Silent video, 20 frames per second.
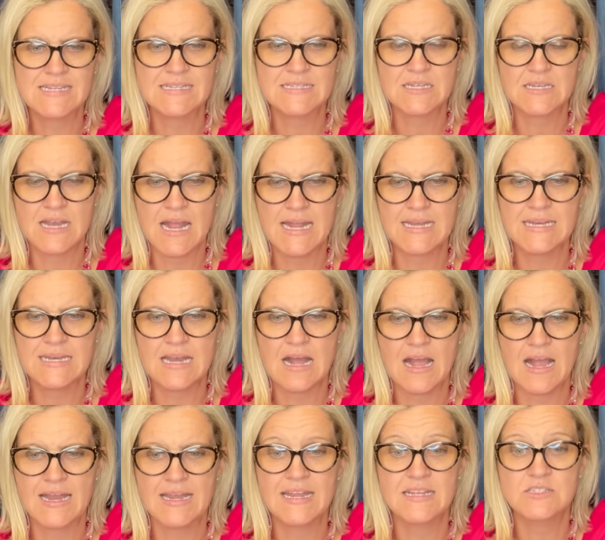it to
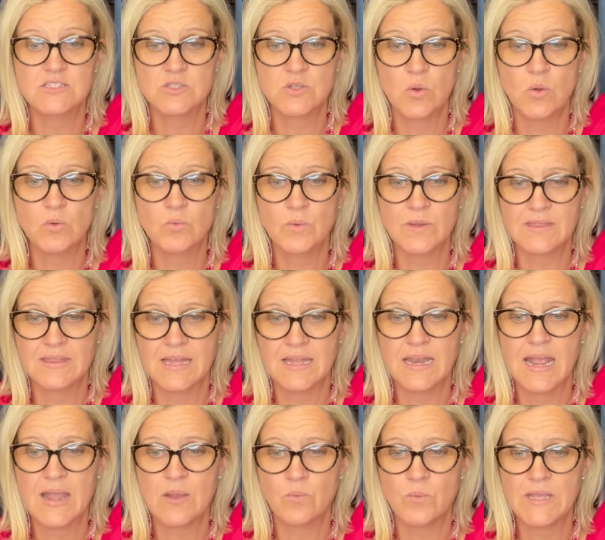99 and sold within
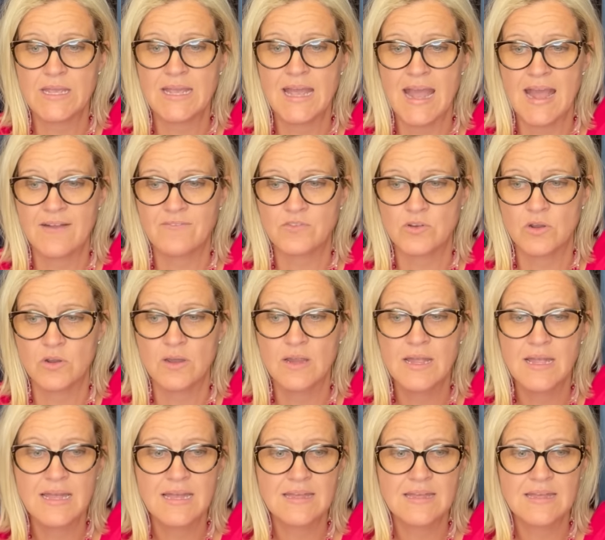a week after.